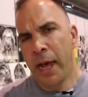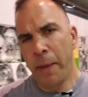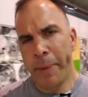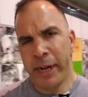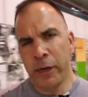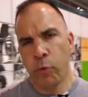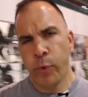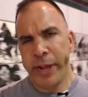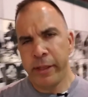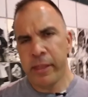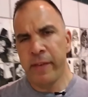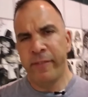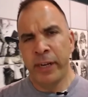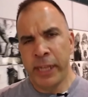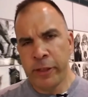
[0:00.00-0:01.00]
about a
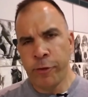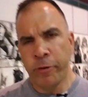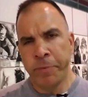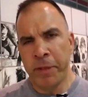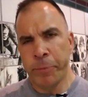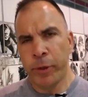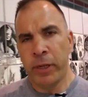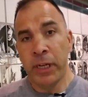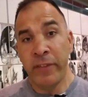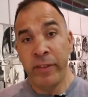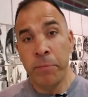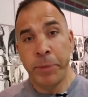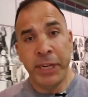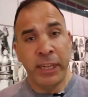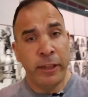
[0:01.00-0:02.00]
race of lizard people
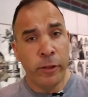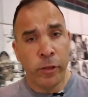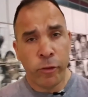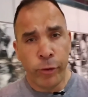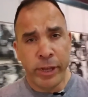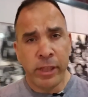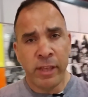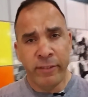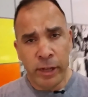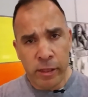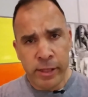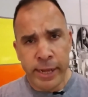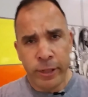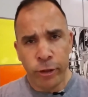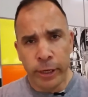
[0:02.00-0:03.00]
living beneath the streets of
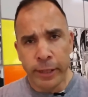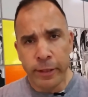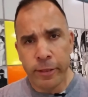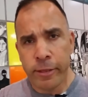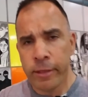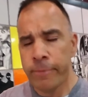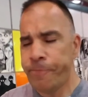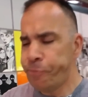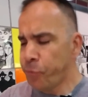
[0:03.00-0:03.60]
Los Angeles.